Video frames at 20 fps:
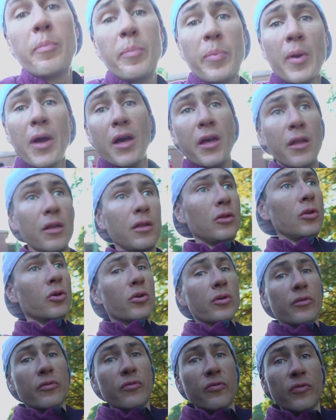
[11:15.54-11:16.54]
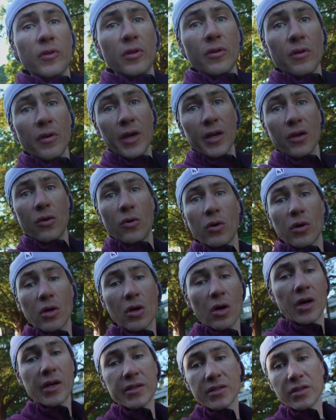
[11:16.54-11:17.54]
But look, for the record,
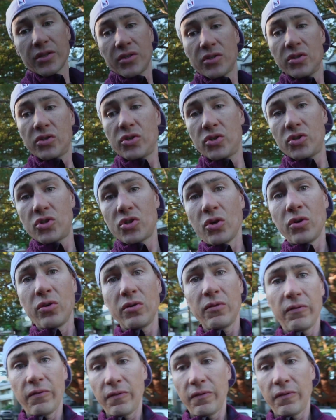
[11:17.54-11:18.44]
guys, I don't